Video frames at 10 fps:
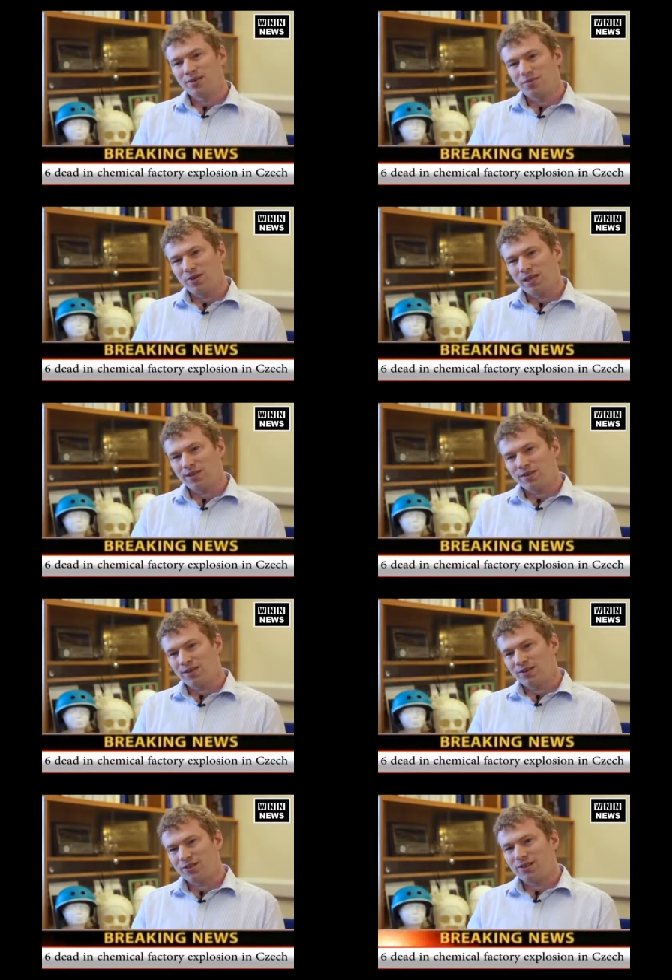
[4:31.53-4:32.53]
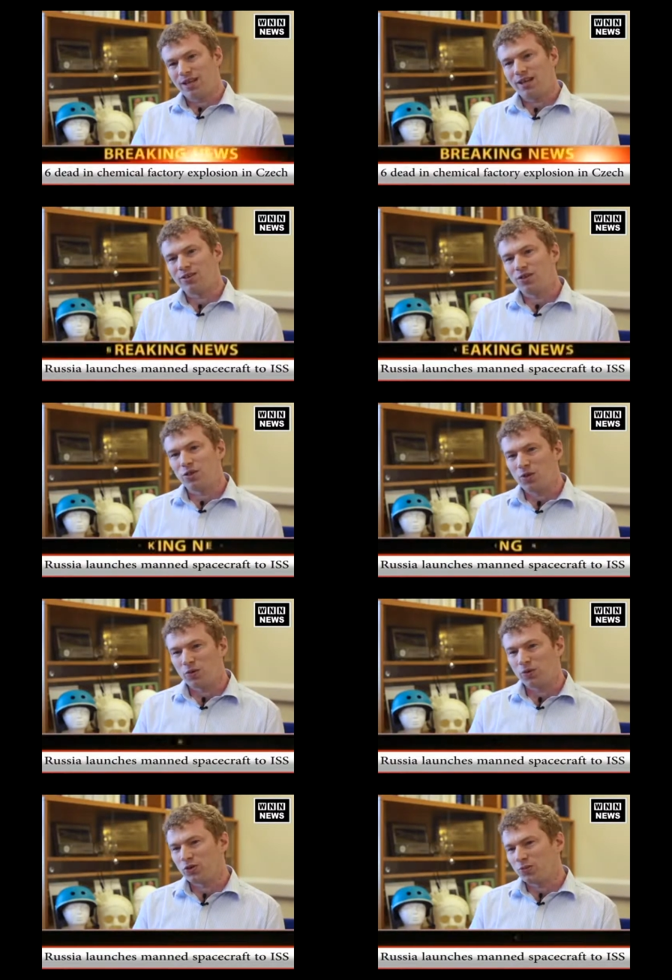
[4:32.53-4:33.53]
really start seeing the
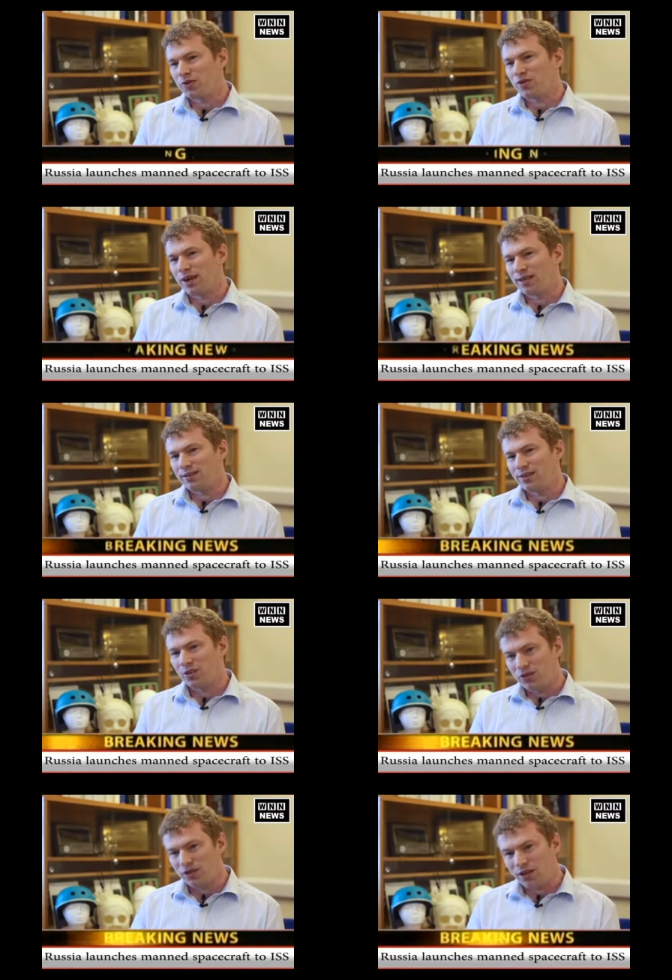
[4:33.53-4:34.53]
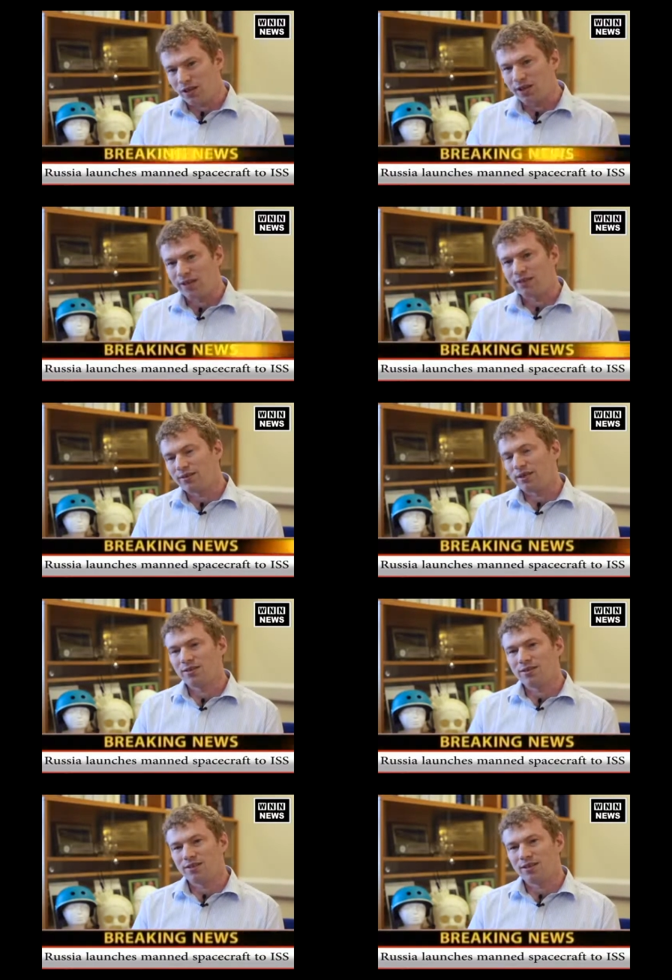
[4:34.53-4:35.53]
neural substrates that underlie
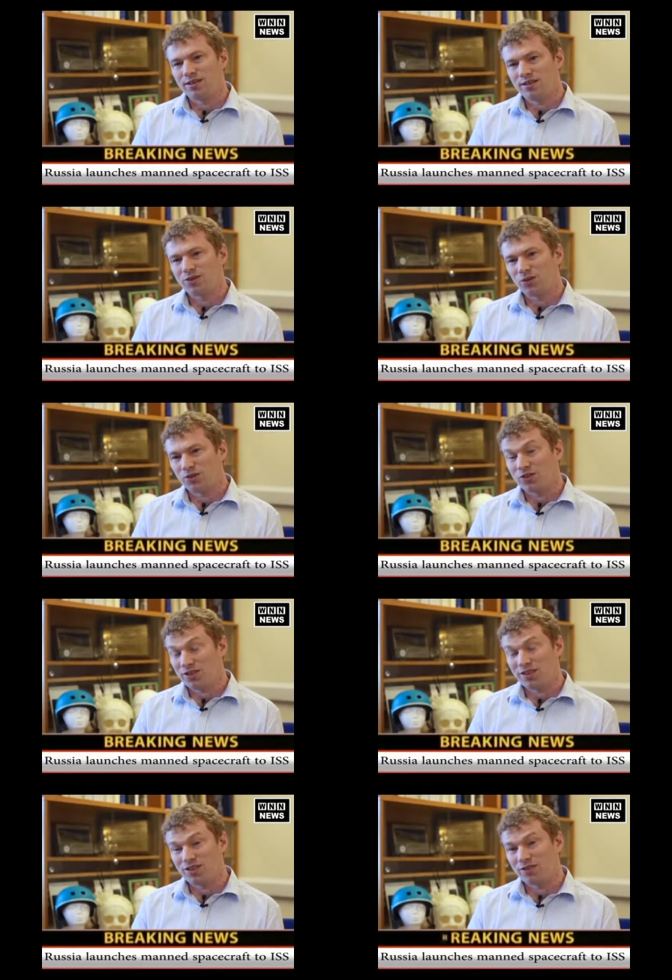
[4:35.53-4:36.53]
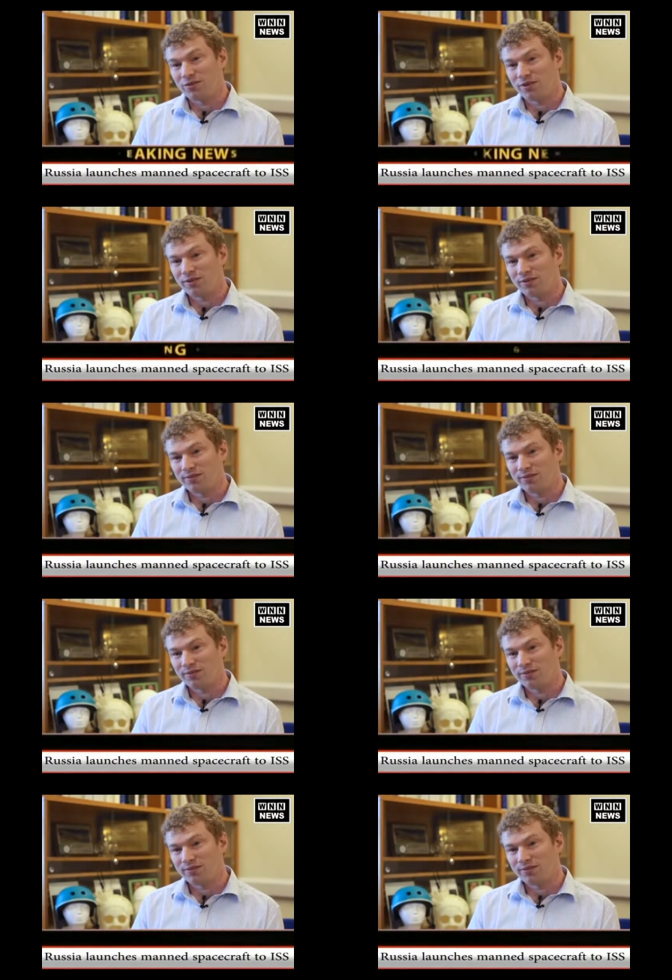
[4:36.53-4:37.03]
these disorders in children.